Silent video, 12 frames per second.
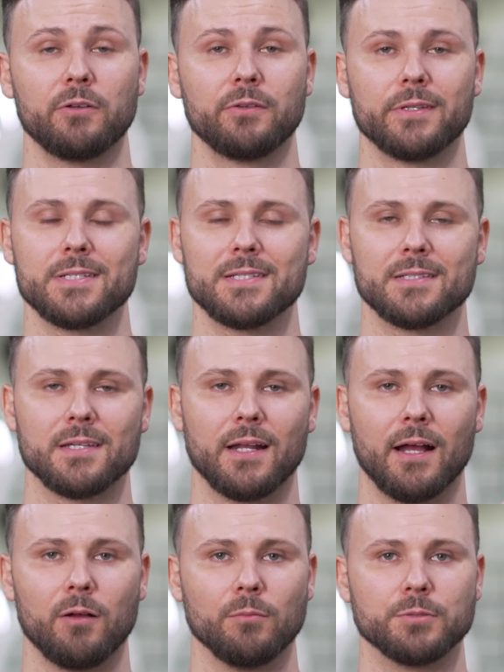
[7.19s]
This is going to
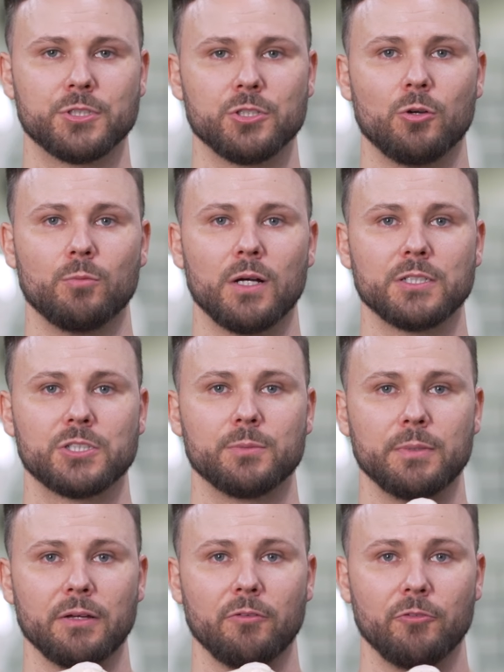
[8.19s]
help so much to be
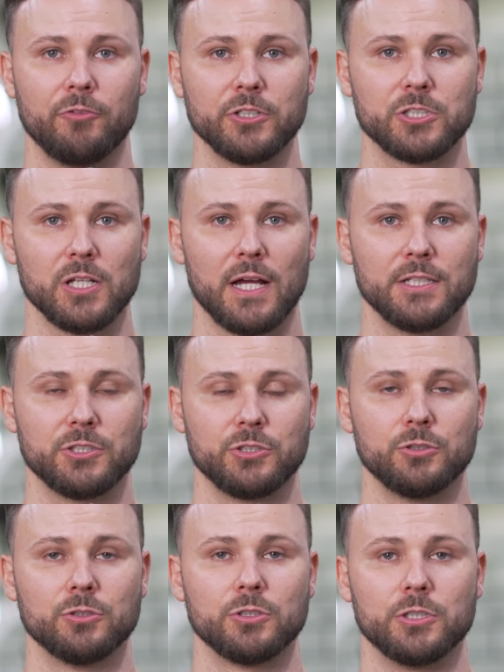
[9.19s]
able to visualize
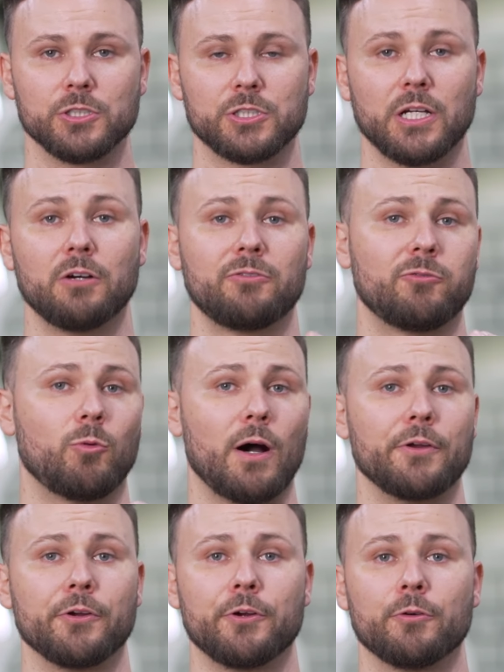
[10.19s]
yourself while
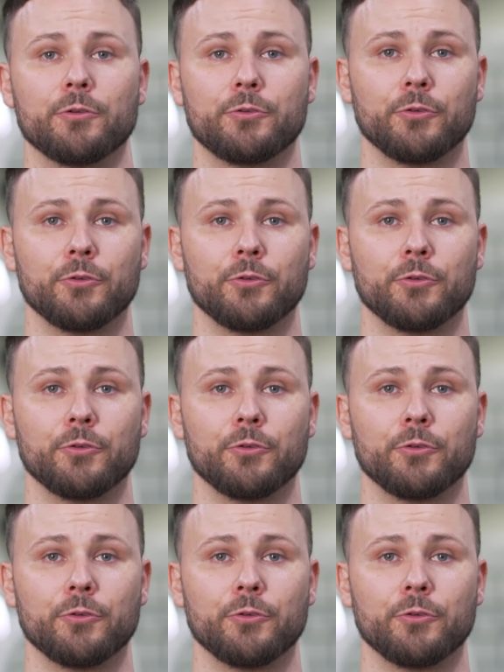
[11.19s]
you're going through the